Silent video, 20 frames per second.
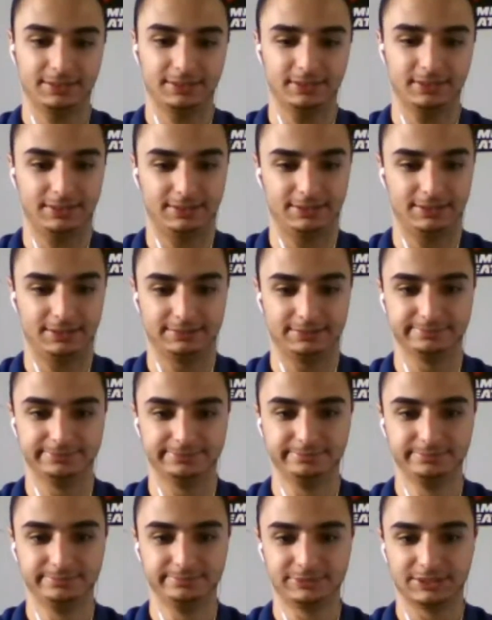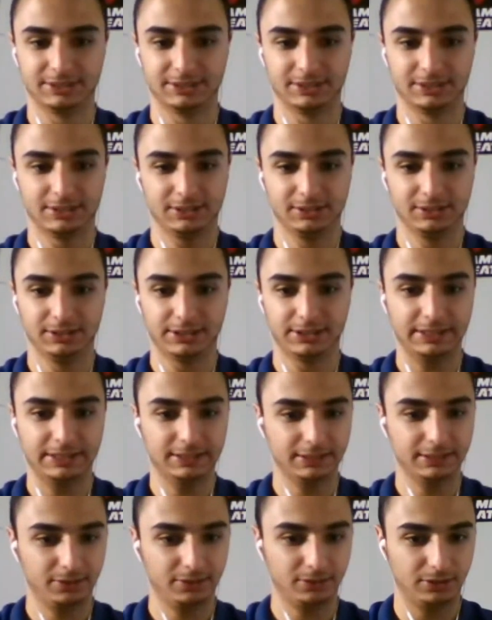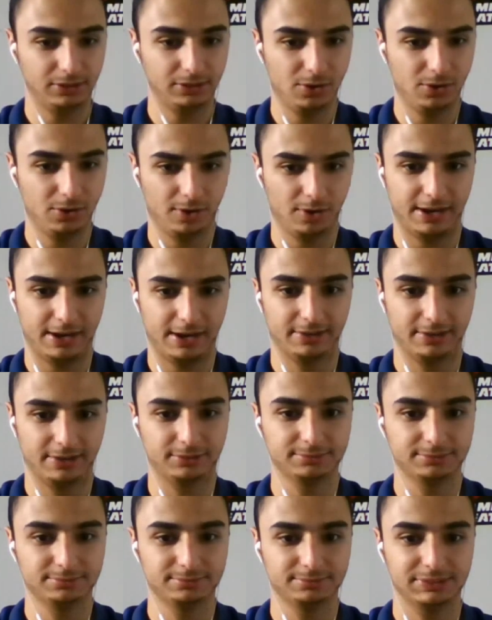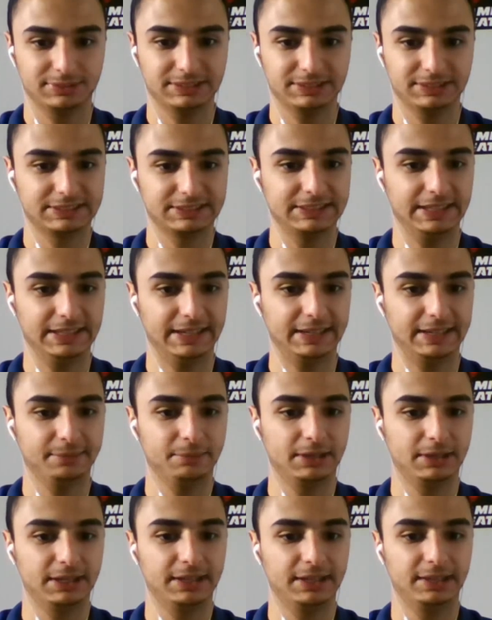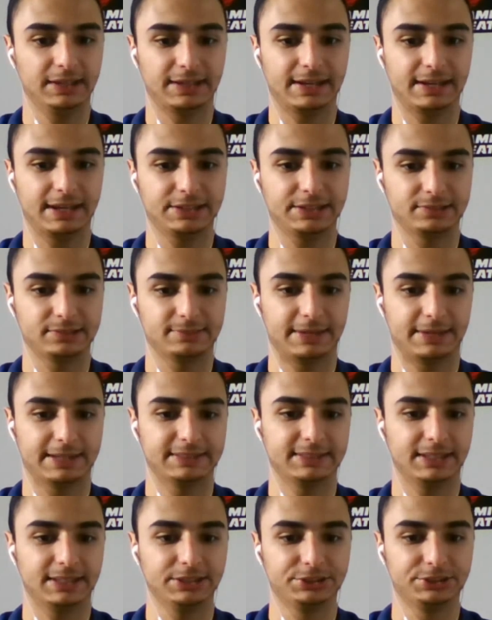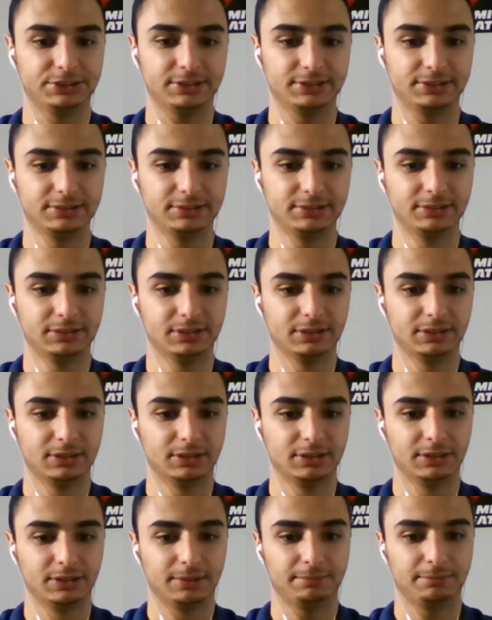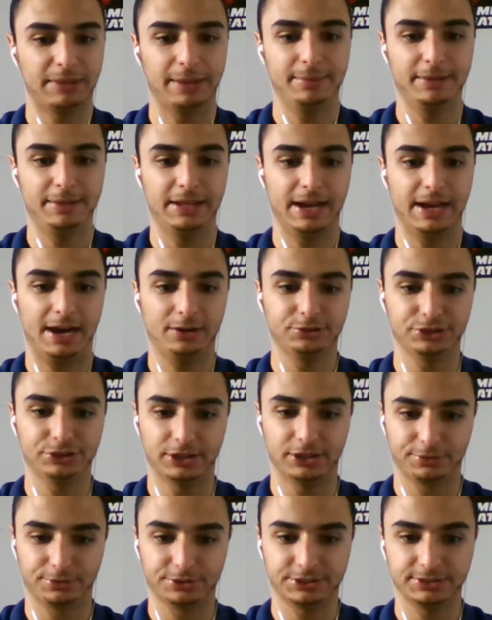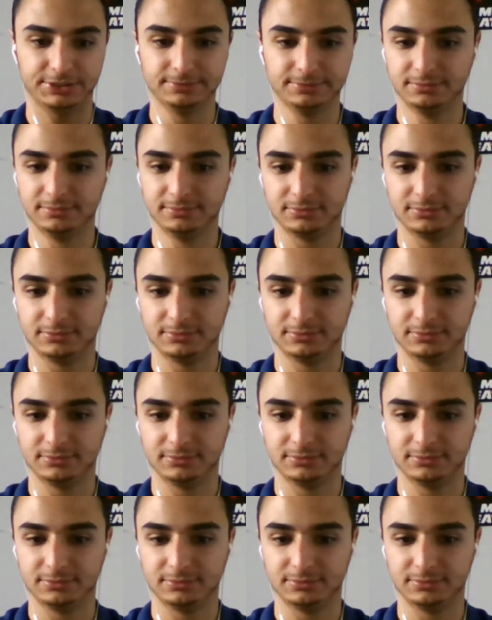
Looking a little lower, I don't see anybody that catches my attention. Maybe Al Jefferson?